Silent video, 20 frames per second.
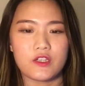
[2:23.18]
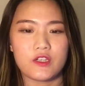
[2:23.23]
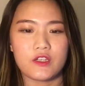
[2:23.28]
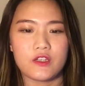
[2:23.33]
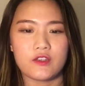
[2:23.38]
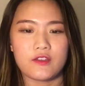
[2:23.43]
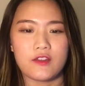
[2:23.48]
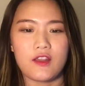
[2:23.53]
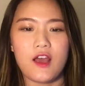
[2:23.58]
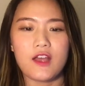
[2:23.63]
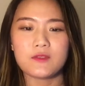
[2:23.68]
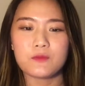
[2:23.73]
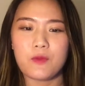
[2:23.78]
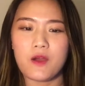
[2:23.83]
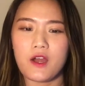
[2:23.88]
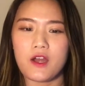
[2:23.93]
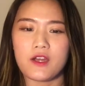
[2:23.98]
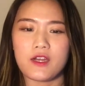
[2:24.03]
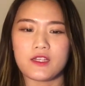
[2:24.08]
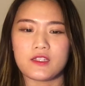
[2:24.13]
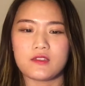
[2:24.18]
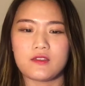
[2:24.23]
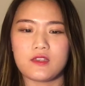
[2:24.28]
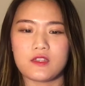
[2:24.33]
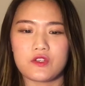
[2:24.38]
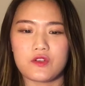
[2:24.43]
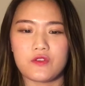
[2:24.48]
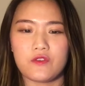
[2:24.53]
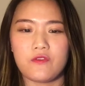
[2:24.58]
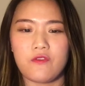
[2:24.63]
The last part is
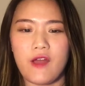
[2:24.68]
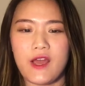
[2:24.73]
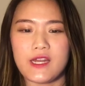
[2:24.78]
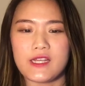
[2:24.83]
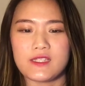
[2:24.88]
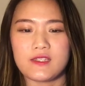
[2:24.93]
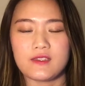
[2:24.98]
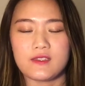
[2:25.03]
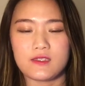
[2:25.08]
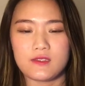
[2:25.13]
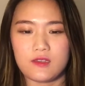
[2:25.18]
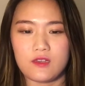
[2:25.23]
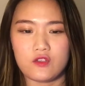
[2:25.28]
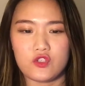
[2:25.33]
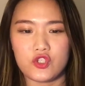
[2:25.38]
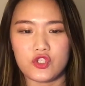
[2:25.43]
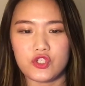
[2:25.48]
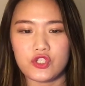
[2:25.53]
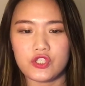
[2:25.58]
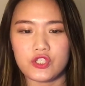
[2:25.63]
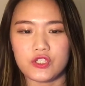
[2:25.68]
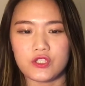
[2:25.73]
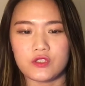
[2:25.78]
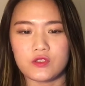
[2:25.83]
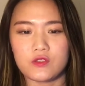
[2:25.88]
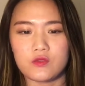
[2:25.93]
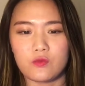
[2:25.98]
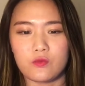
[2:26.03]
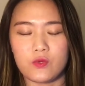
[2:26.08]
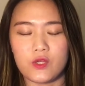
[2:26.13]
digital finance
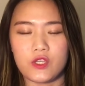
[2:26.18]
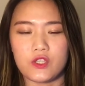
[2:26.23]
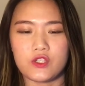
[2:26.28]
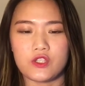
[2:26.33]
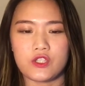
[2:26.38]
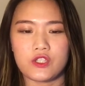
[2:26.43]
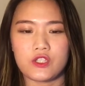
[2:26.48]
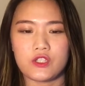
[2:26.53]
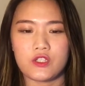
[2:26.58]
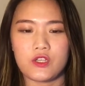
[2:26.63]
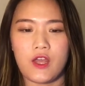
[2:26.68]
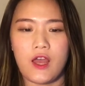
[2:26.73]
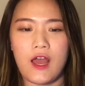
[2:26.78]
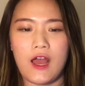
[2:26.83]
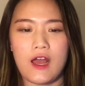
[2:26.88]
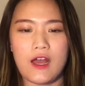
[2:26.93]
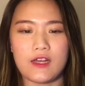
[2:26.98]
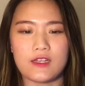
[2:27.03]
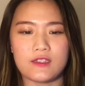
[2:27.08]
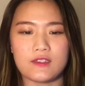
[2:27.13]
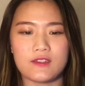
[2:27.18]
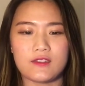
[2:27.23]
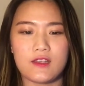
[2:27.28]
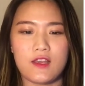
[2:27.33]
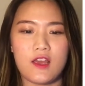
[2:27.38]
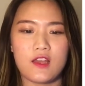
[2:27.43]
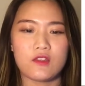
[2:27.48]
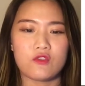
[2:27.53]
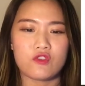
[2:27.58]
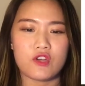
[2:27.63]
institutions, which has
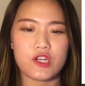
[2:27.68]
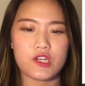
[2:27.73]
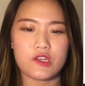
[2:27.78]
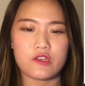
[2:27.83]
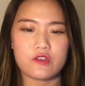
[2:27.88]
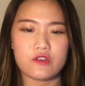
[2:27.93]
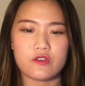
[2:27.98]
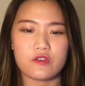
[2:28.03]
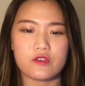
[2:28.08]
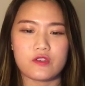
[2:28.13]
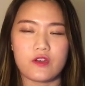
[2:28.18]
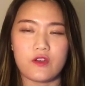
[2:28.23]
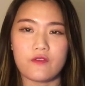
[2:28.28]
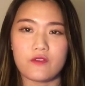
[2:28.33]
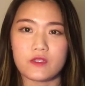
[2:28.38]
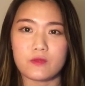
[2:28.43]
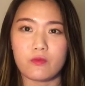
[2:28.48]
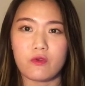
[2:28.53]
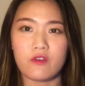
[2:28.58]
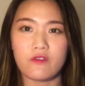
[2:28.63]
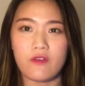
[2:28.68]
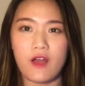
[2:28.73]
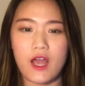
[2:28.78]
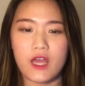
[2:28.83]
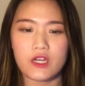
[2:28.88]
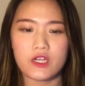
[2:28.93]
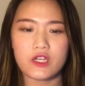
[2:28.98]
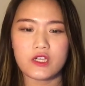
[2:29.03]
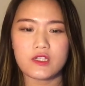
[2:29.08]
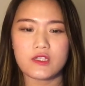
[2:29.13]
traditional service
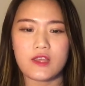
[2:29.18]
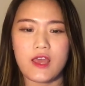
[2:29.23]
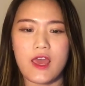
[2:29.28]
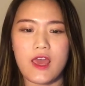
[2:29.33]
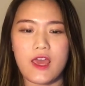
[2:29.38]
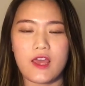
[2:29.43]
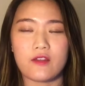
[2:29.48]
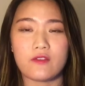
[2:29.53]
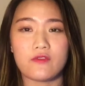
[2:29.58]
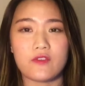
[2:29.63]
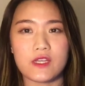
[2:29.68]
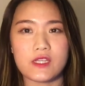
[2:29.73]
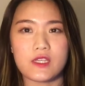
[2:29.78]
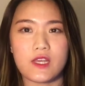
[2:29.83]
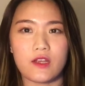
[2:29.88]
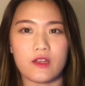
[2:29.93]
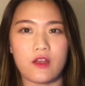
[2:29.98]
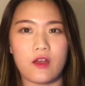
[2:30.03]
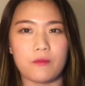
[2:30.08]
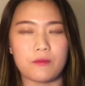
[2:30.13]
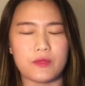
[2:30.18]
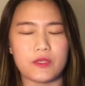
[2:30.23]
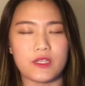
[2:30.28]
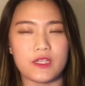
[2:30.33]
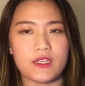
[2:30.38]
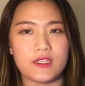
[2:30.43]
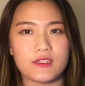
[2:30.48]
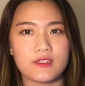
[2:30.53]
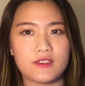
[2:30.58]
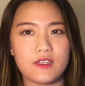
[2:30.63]
providers and fintech companies.